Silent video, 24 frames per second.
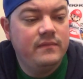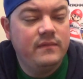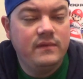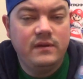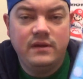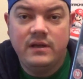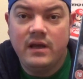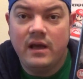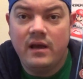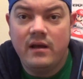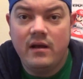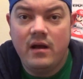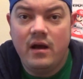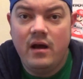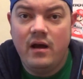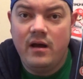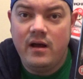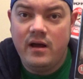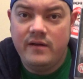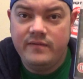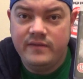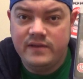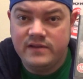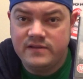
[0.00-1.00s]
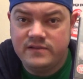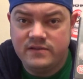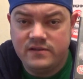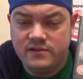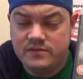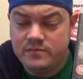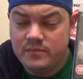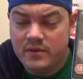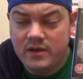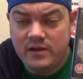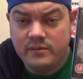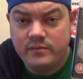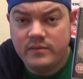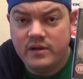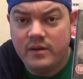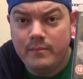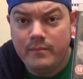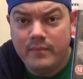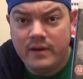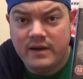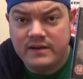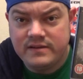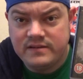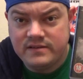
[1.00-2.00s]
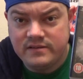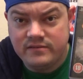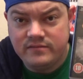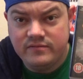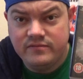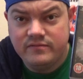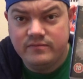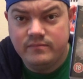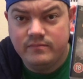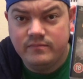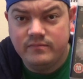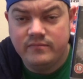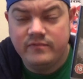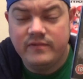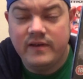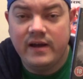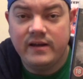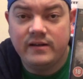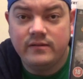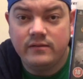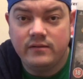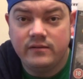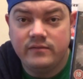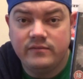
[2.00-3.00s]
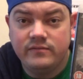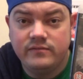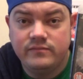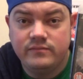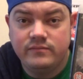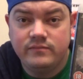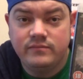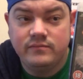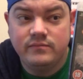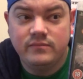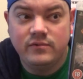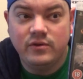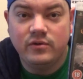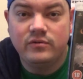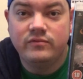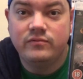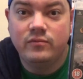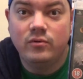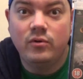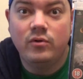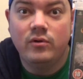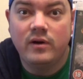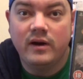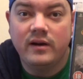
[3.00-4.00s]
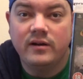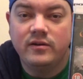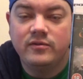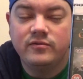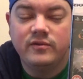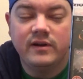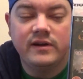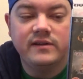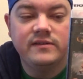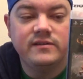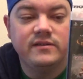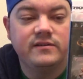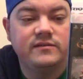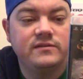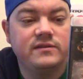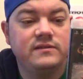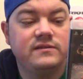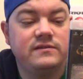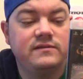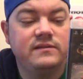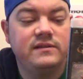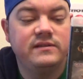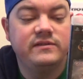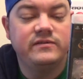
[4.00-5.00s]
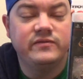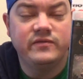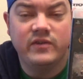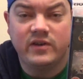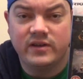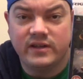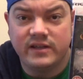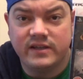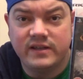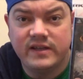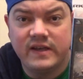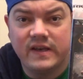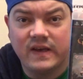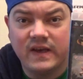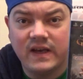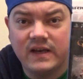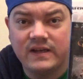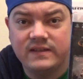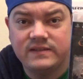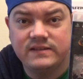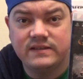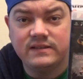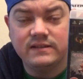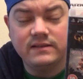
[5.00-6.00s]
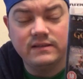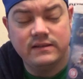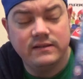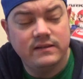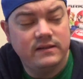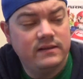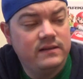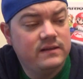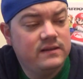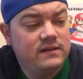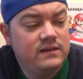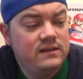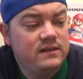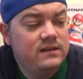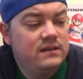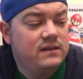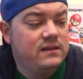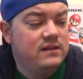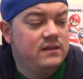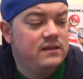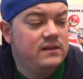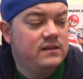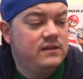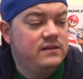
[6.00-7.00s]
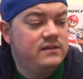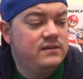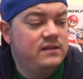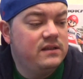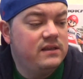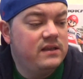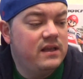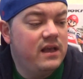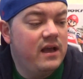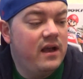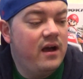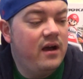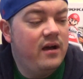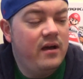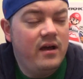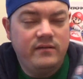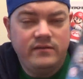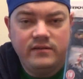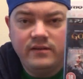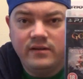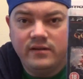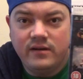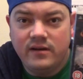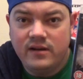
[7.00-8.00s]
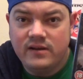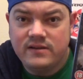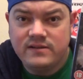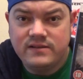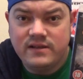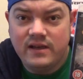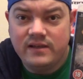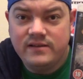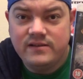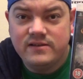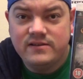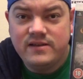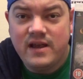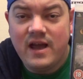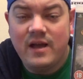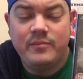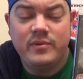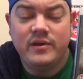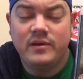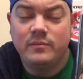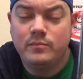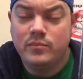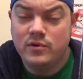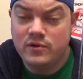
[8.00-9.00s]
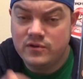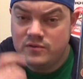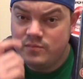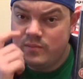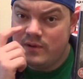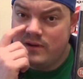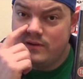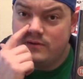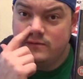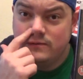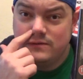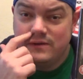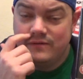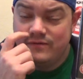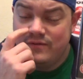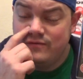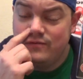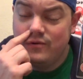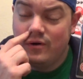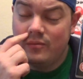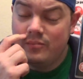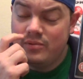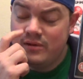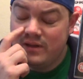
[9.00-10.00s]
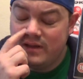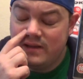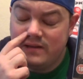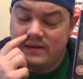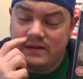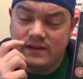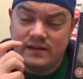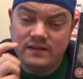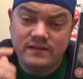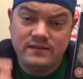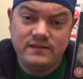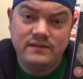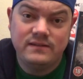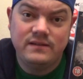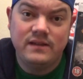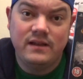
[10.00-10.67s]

yeah, and this just made me a massive fan of God of War and Kratos, because he's fucking kick-ass, isn't he? So yeah, yeah, like I say, just epic boss battles. If you've not played this,